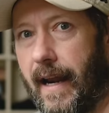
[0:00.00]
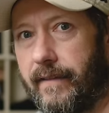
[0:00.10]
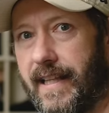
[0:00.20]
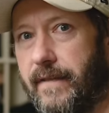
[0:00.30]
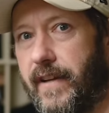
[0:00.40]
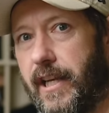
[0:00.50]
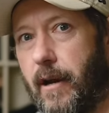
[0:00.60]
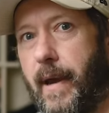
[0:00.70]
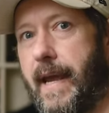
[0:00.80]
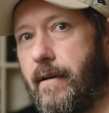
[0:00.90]
And I did a
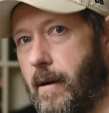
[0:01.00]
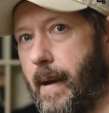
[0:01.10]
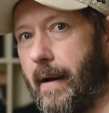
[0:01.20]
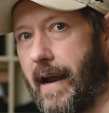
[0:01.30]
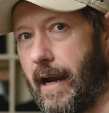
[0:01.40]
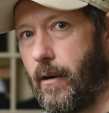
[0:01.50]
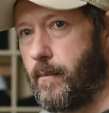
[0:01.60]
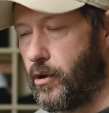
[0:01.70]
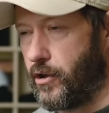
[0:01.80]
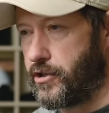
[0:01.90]
video here about how I
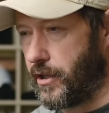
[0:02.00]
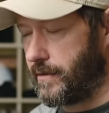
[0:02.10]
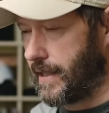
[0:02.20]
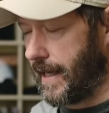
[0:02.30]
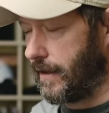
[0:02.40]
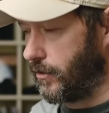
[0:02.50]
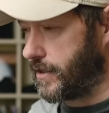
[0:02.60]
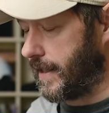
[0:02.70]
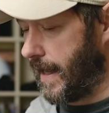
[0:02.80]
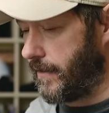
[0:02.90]
merge those
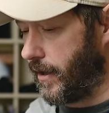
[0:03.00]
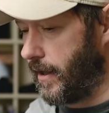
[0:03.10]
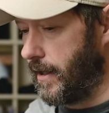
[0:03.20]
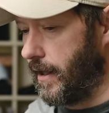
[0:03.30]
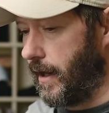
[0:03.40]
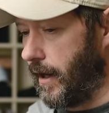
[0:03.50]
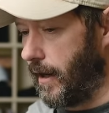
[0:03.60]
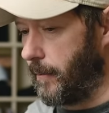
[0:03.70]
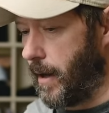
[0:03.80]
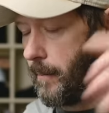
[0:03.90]
catalogues together
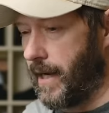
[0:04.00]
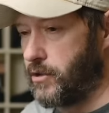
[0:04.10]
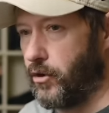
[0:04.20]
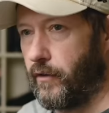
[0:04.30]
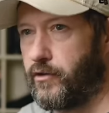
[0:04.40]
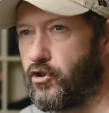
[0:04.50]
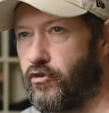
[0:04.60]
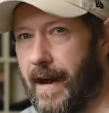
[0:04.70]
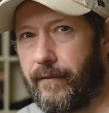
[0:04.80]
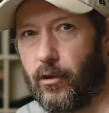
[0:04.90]
um, and my sort of
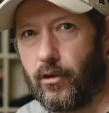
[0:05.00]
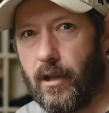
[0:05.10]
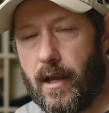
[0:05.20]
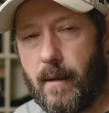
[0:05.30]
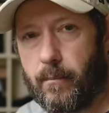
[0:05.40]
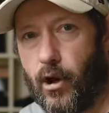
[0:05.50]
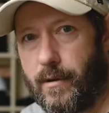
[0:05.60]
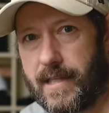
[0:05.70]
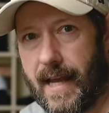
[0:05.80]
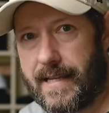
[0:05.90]
travel
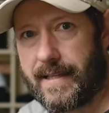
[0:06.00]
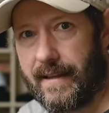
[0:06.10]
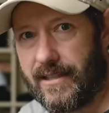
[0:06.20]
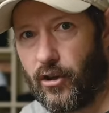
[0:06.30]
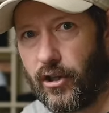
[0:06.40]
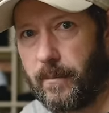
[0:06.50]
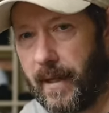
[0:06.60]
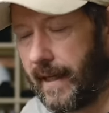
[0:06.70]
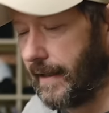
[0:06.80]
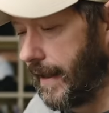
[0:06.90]
process. It's not going to
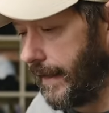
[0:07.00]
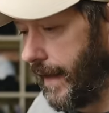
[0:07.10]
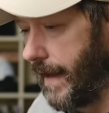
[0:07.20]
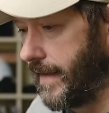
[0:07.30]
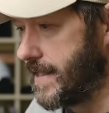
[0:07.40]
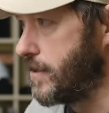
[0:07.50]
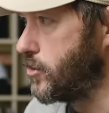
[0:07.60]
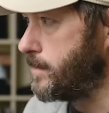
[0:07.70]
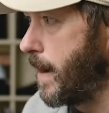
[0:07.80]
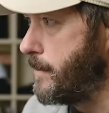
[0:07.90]
be like that. This is
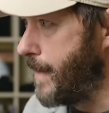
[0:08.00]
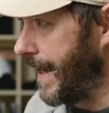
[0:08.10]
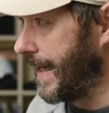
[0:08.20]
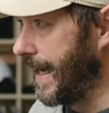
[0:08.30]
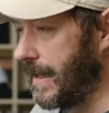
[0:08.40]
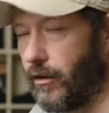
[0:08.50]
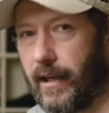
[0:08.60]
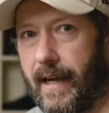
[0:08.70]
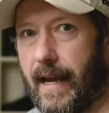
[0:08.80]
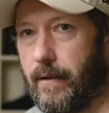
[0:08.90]
just my main
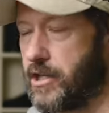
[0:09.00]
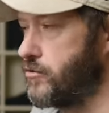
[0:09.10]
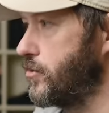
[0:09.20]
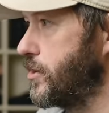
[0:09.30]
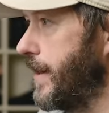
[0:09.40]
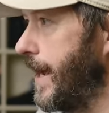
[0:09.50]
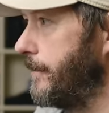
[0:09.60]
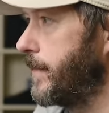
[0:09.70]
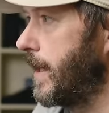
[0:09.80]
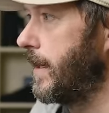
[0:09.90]
catalogue and how I structure
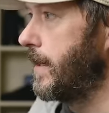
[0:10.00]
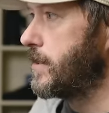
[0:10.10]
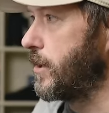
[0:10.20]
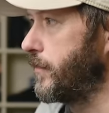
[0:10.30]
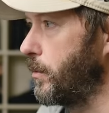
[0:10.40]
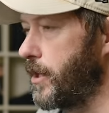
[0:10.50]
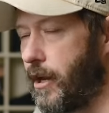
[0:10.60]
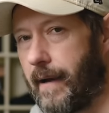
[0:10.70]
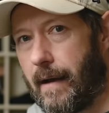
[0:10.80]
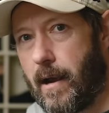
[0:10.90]
that. So if you want to
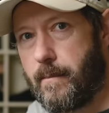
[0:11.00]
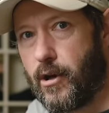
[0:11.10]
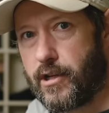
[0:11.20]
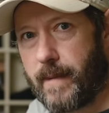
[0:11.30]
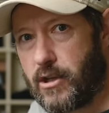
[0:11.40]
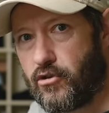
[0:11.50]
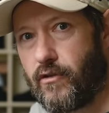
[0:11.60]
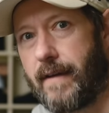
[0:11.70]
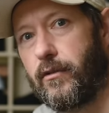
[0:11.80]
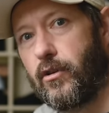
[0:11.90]
know how I merge my
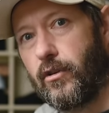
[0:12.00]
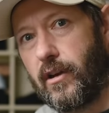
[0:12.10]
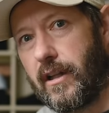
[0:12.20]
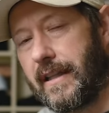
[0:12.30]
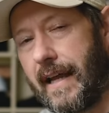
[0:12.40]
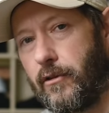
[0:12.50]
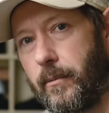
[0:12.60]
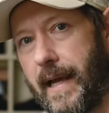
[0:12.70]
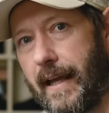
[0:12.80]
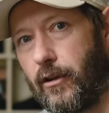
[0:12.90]
travel
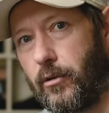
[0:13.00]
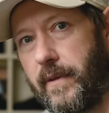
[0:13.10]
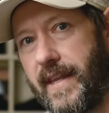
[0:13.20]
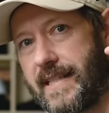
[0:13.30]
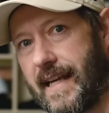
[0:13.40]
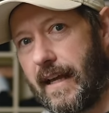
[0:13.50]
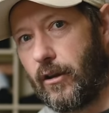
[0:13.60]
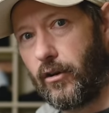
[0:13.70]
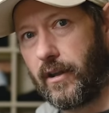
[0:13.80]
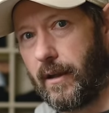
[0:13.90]
Lightroom catalogue with this
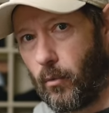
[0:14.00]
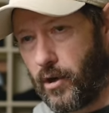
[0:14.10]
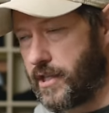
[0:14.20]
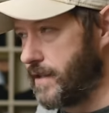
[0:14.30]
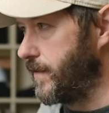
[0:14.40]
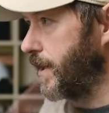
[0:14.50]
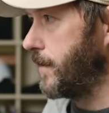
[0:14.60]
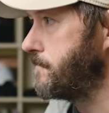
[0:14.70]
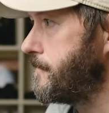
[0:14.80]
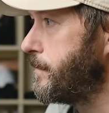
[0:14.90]
catalogue, watch this video.